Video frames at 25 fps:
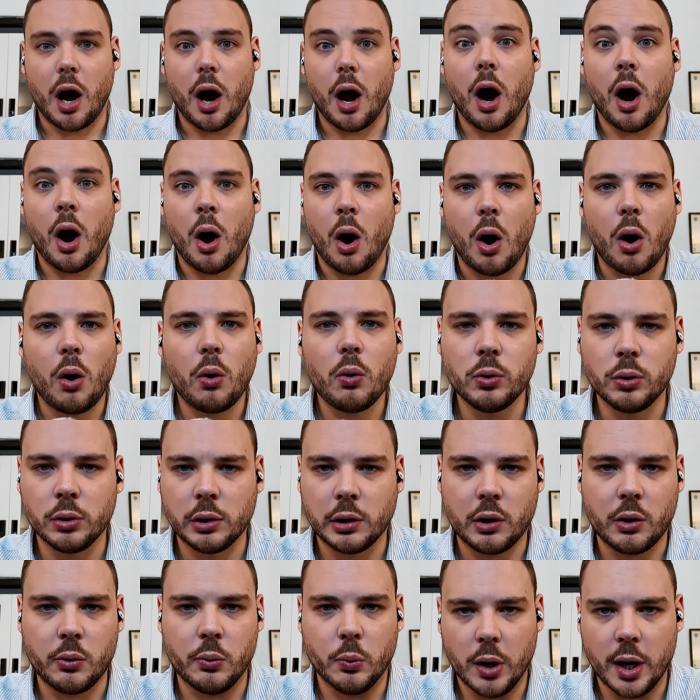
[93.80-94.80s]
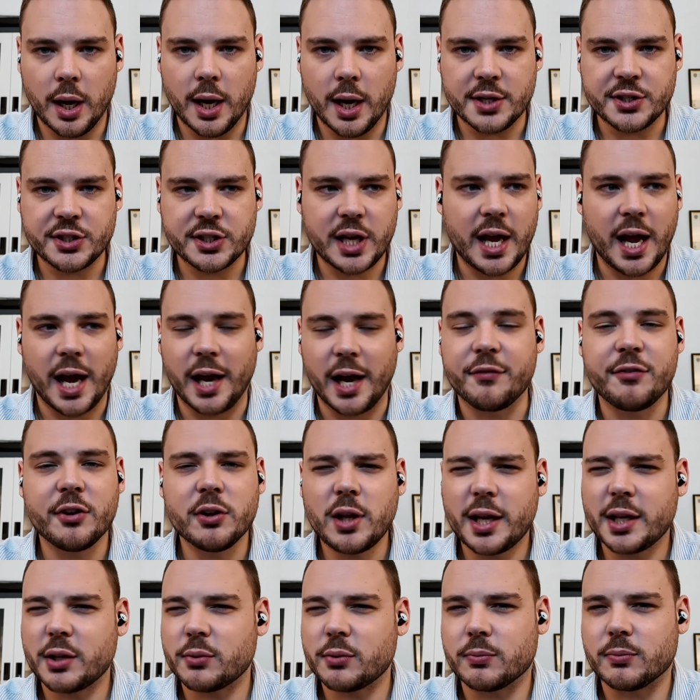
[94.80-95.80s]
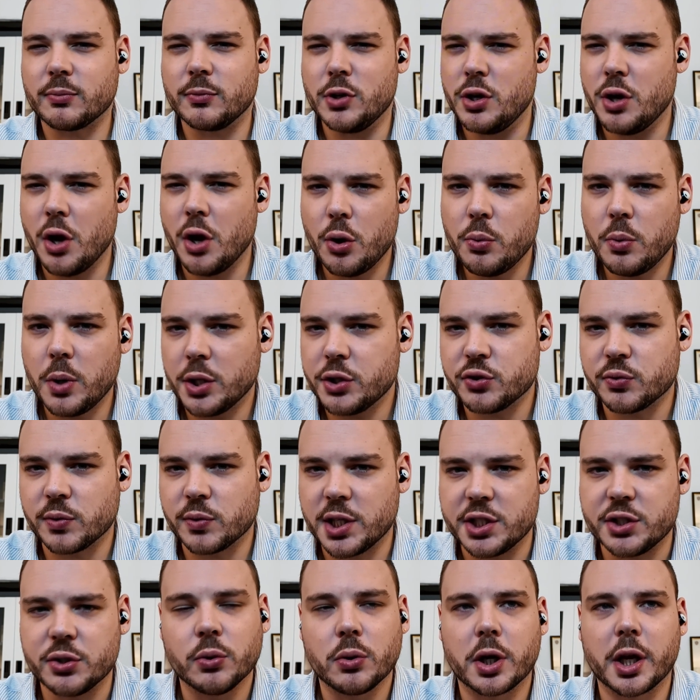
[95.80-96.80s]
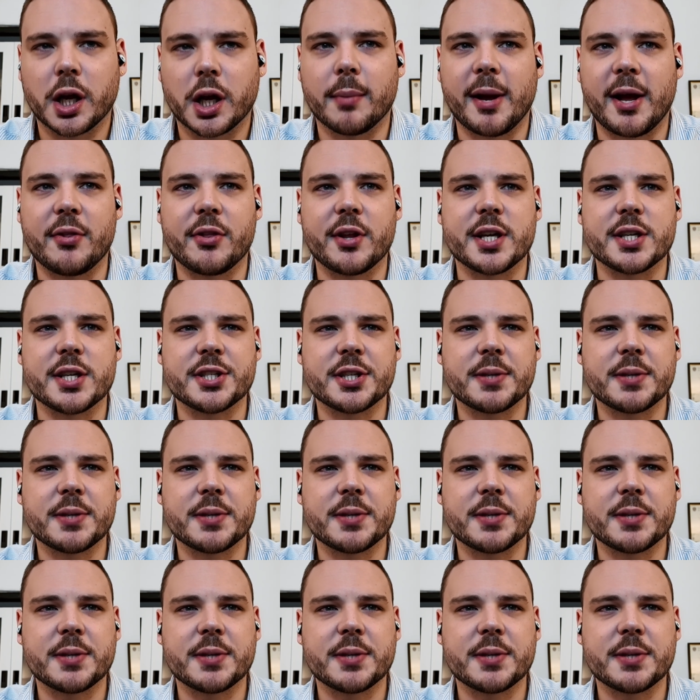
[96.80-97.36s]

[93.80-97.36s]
a whole lot worse. And I feel like no one's really talking about this.